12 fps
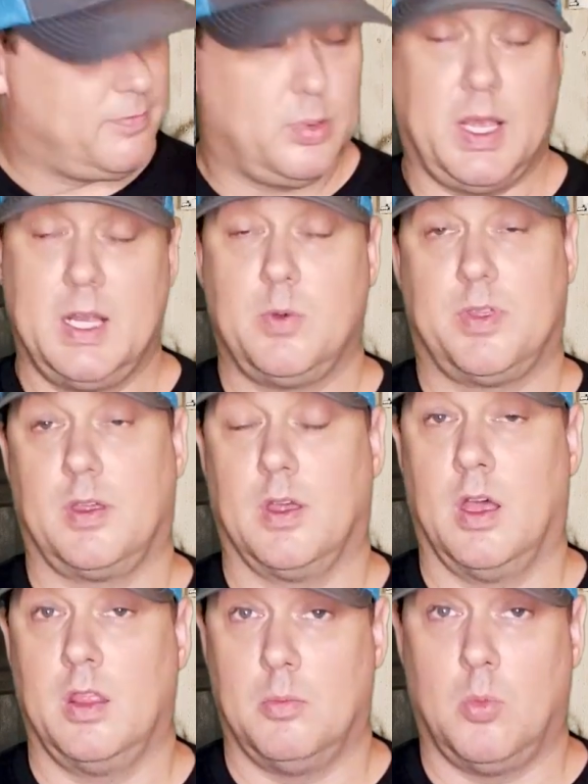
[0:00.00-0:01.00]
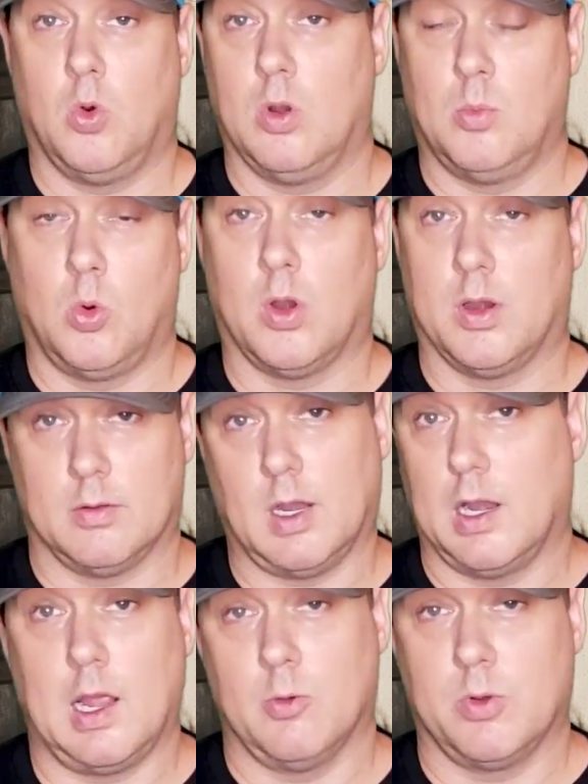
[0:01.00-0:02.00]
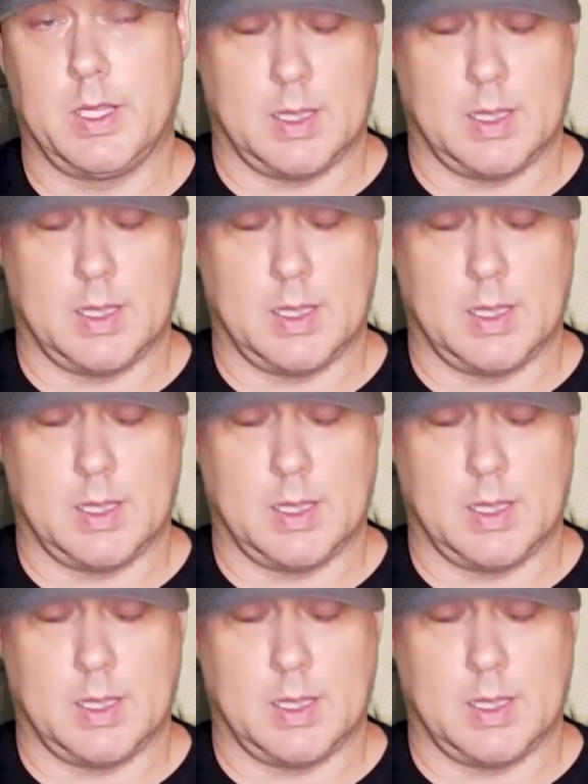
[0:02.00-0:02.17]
played with the gun, the more and more I really